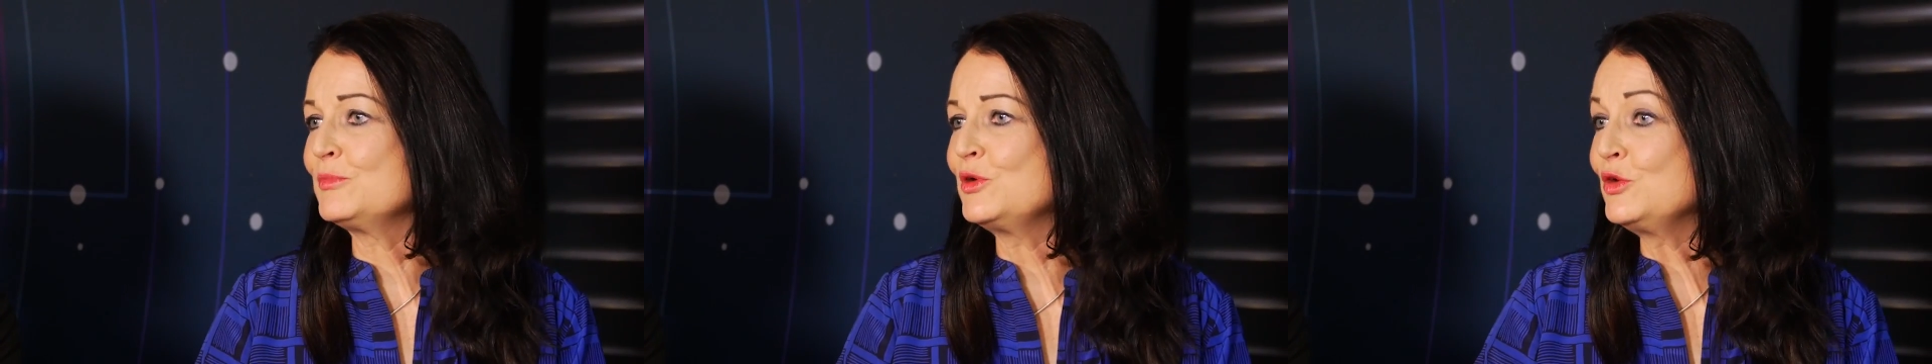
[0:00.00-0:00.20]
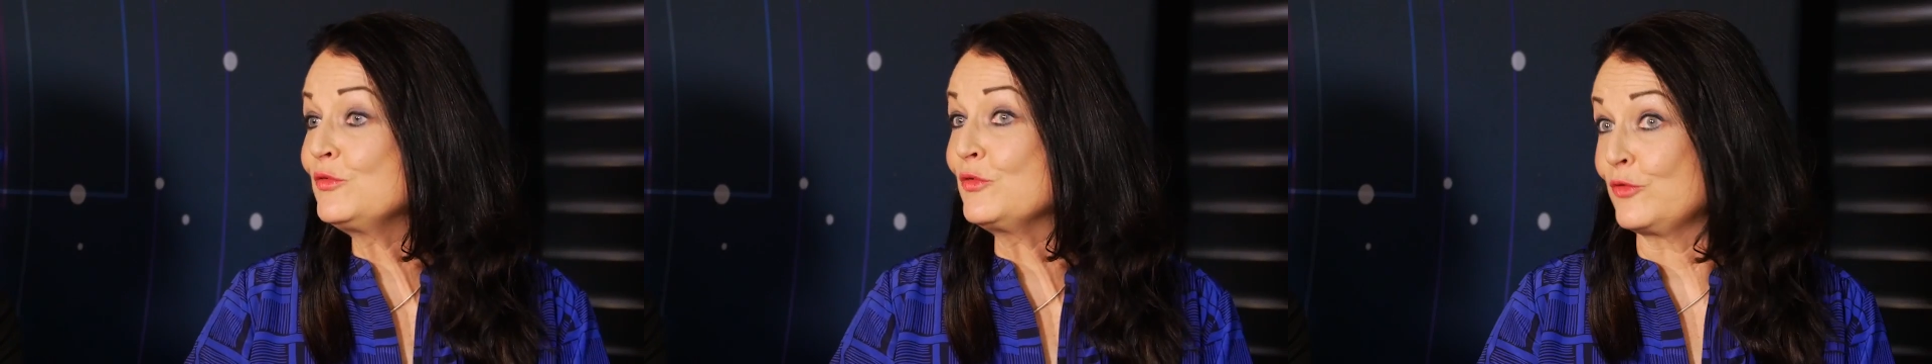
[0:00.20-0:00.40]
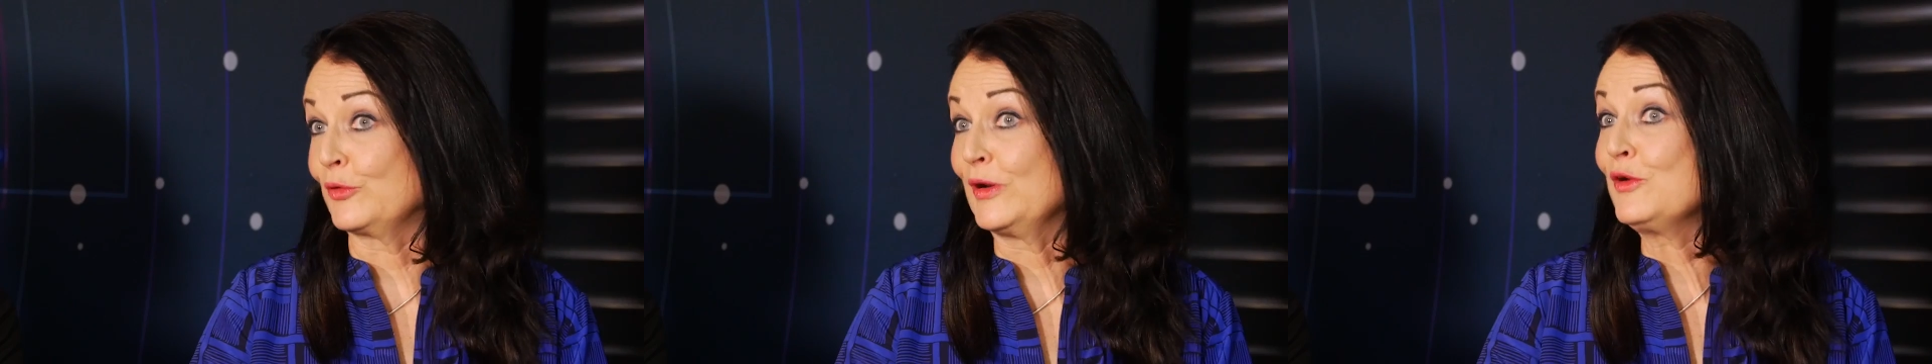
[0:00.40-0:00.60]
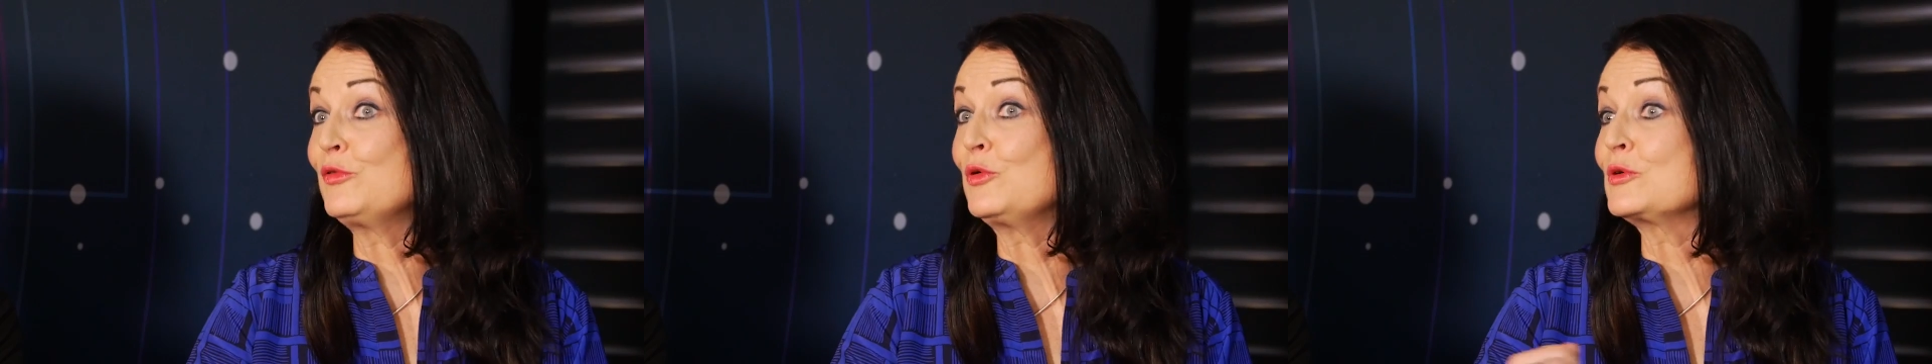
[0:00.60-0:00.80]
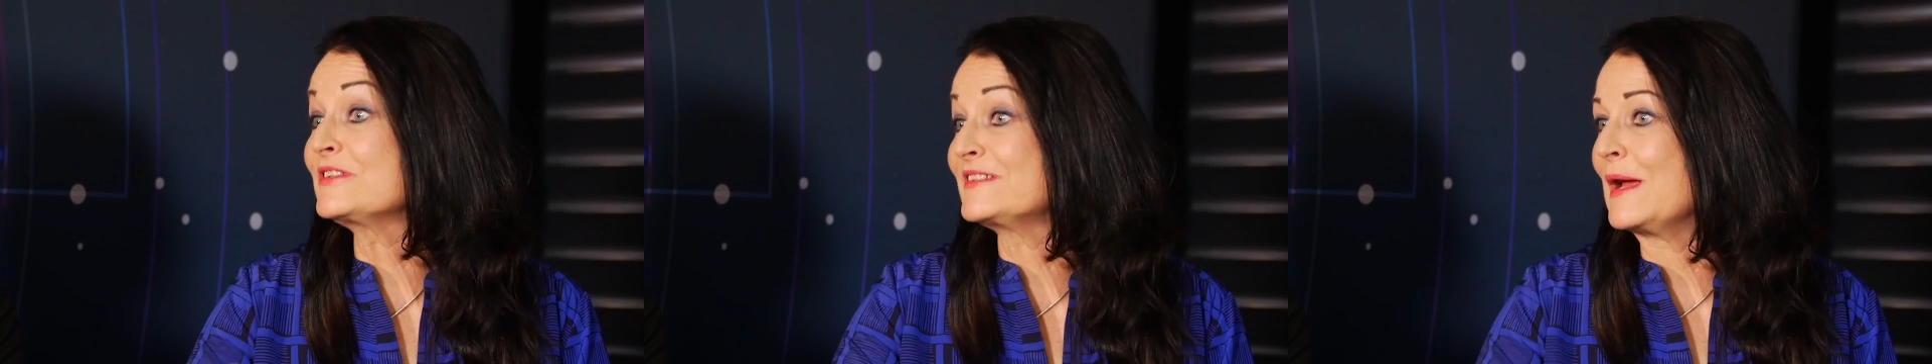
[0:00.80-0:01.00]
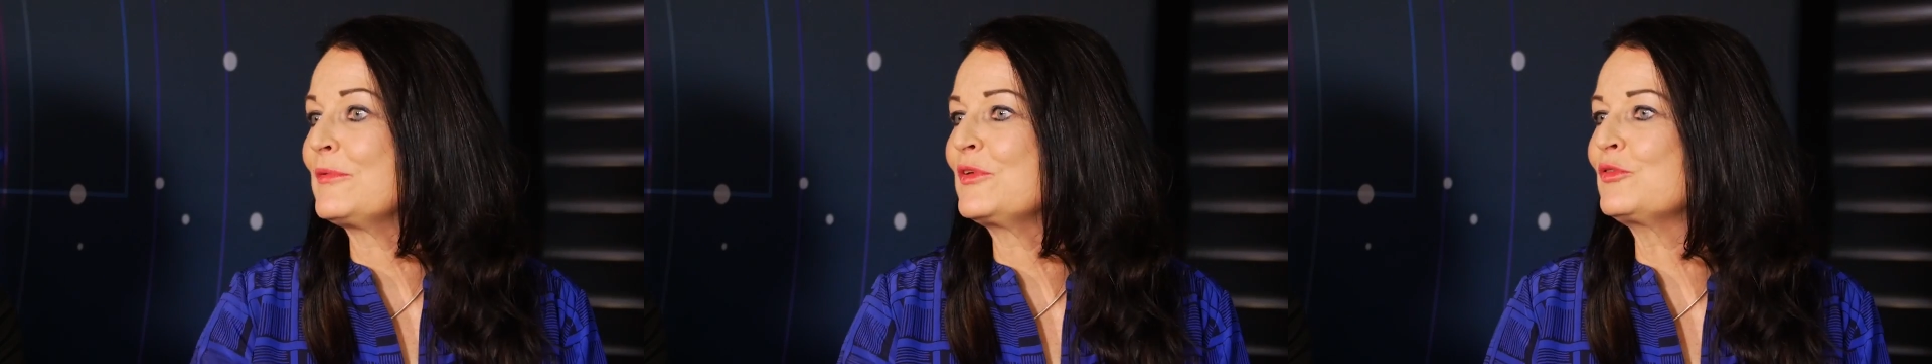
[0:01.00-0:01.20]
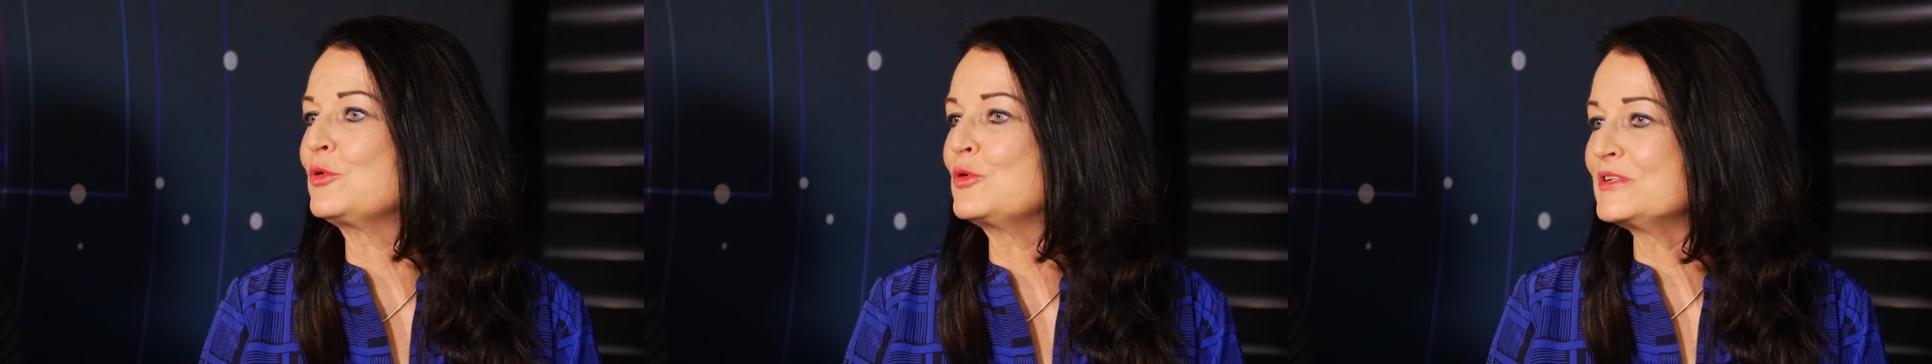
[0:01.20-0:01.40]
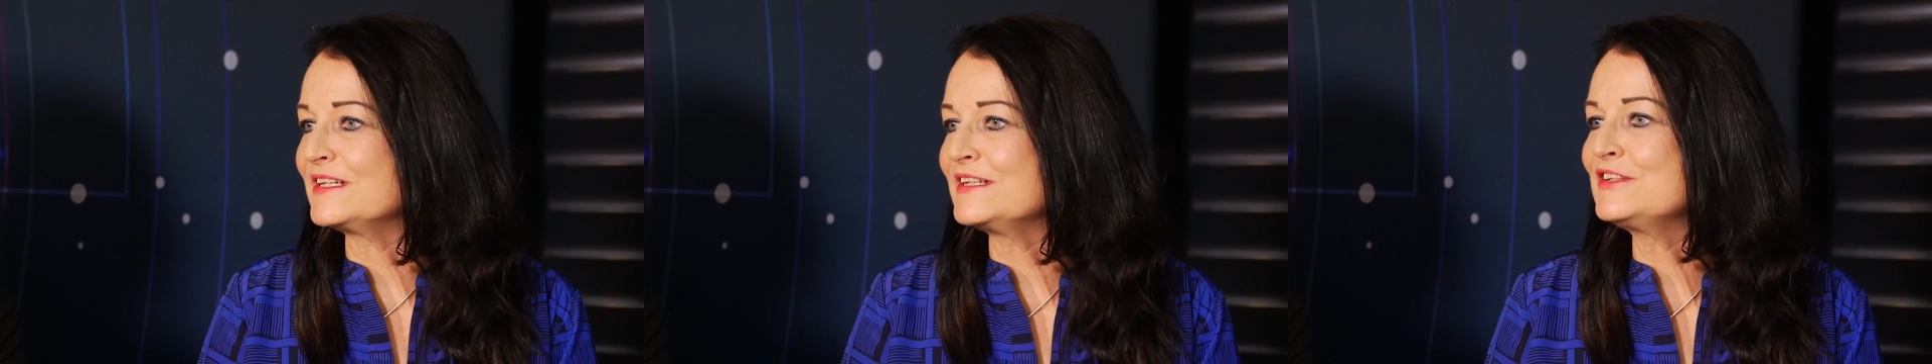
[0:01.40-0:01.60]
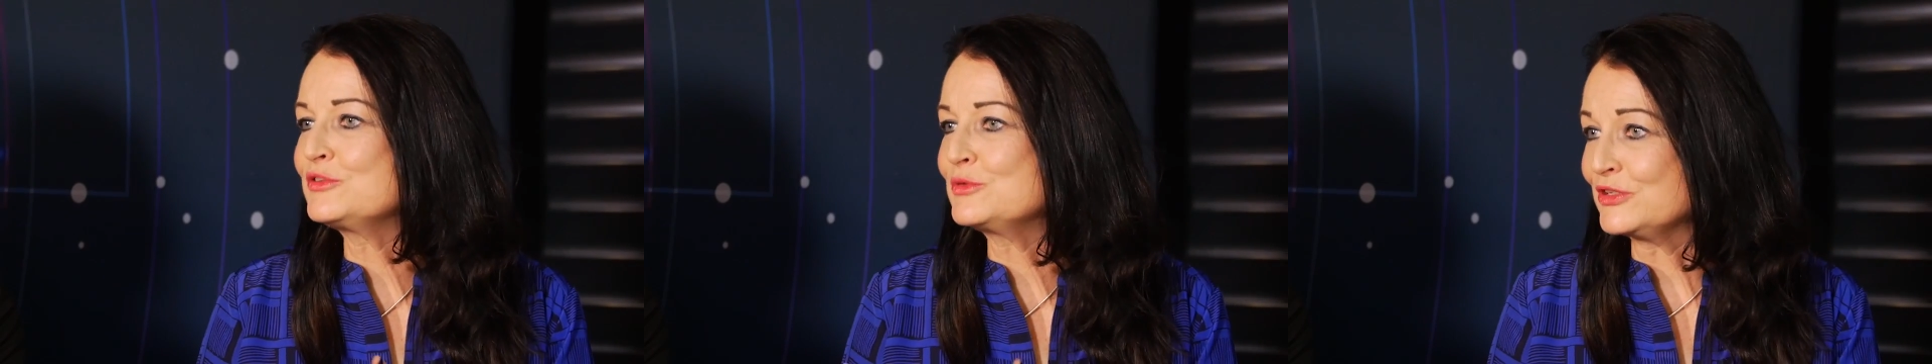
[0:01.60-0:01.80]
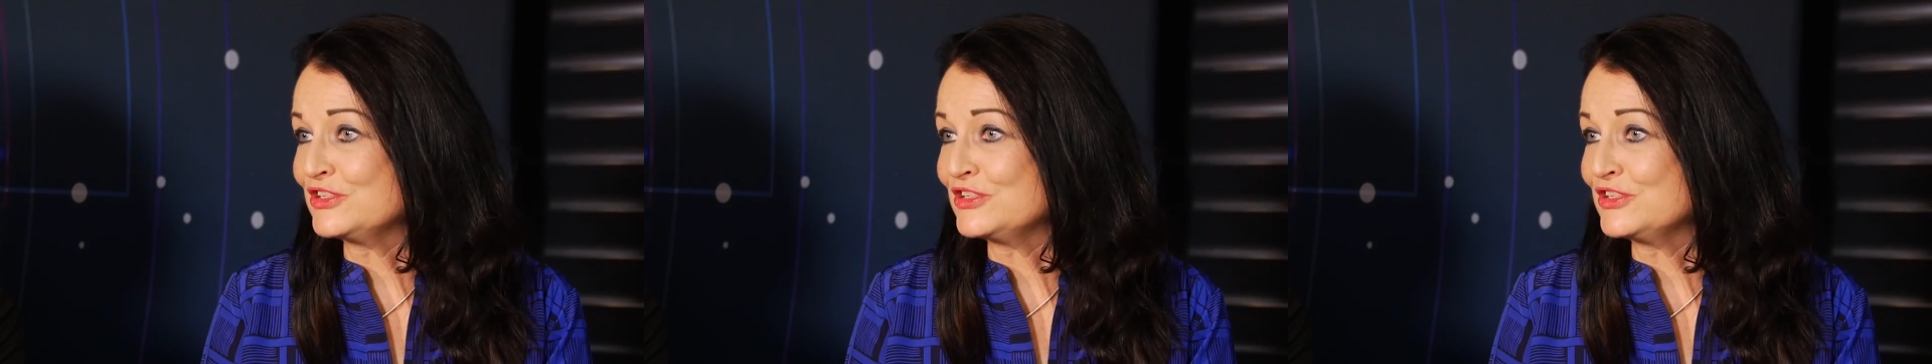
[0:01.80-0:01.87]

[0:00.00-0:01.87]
move three or four steps forward into